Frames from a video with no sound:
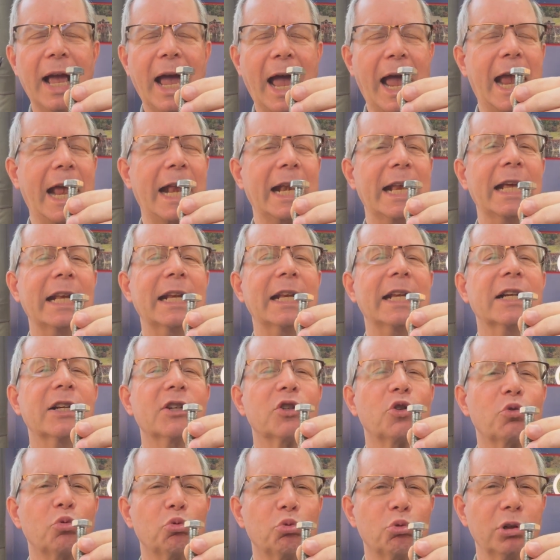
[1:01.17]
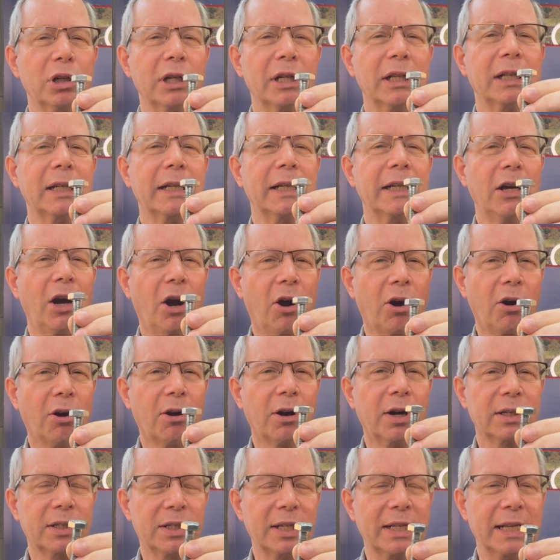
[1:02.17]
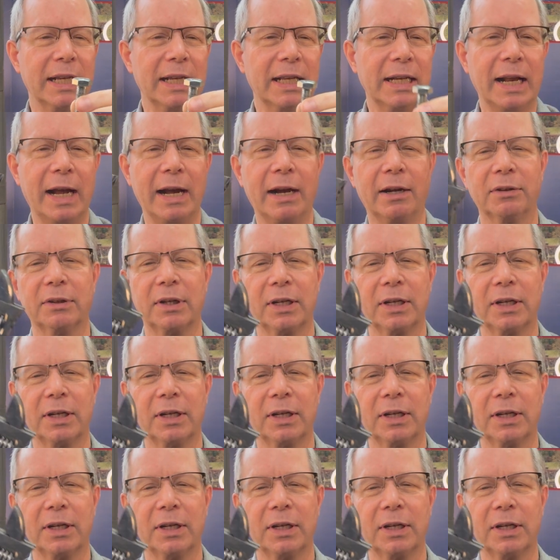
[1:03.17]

and it is really hard to get out.